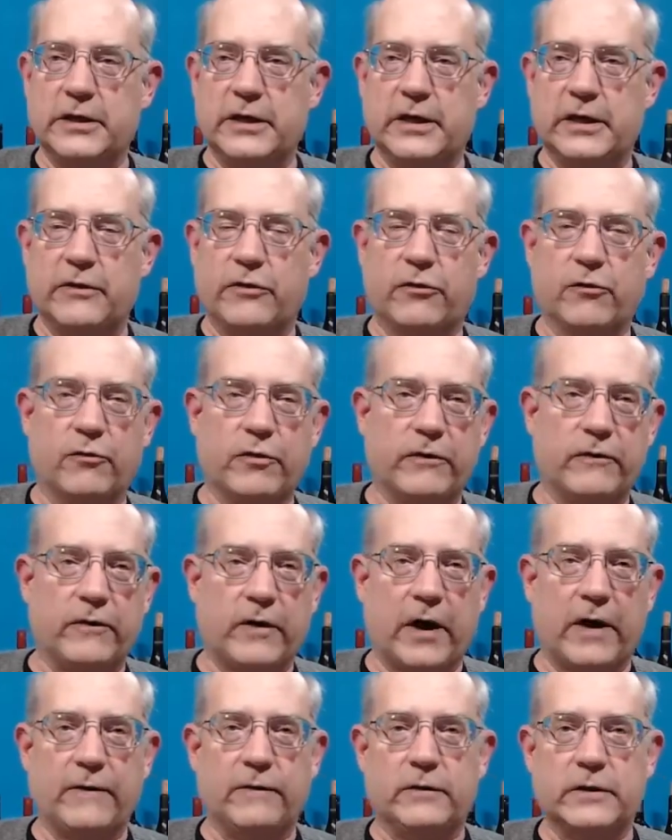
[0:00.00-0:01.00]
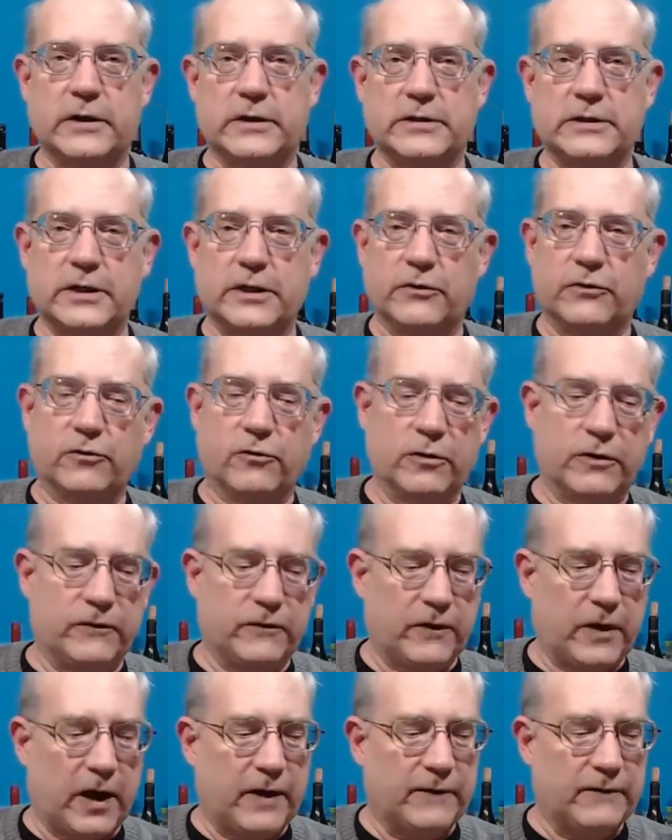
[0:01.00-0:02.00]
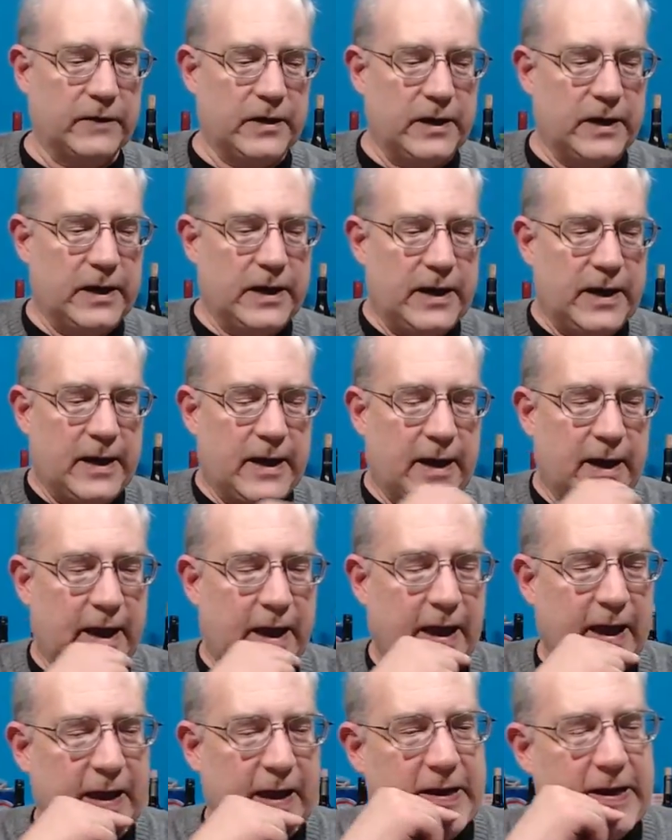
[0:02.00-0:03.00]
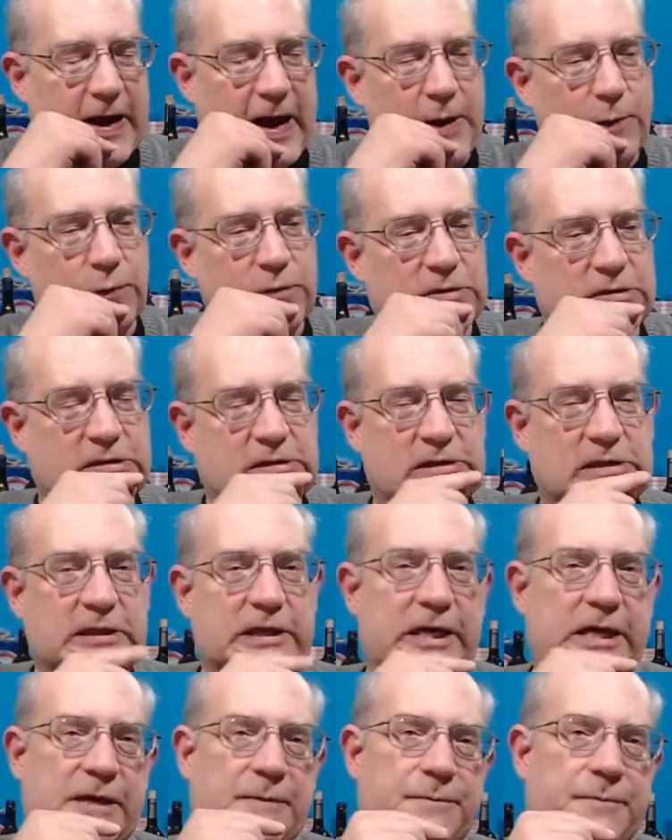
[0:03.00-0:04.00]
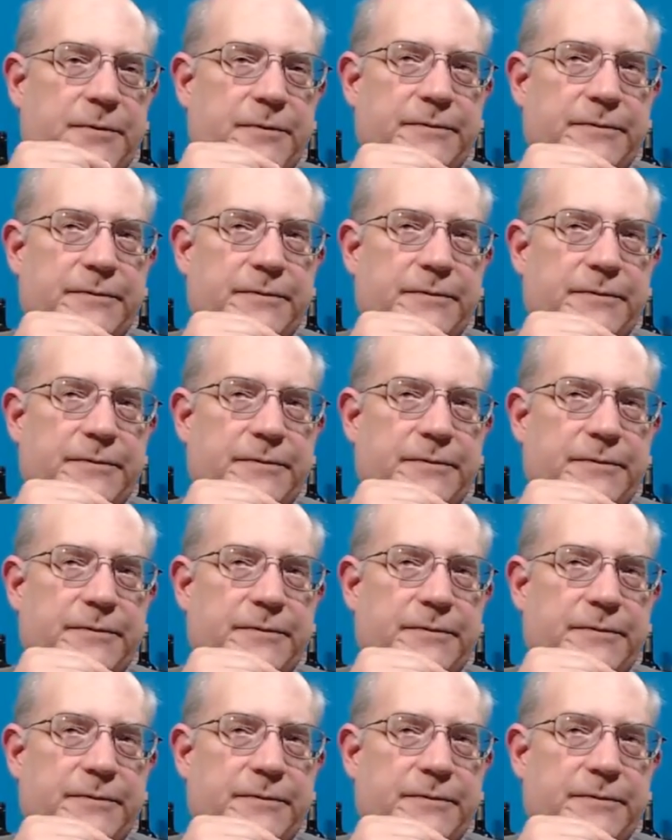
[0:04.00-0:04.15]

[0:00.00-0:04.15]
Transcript: and 35, Disney and 35. And I would sleep,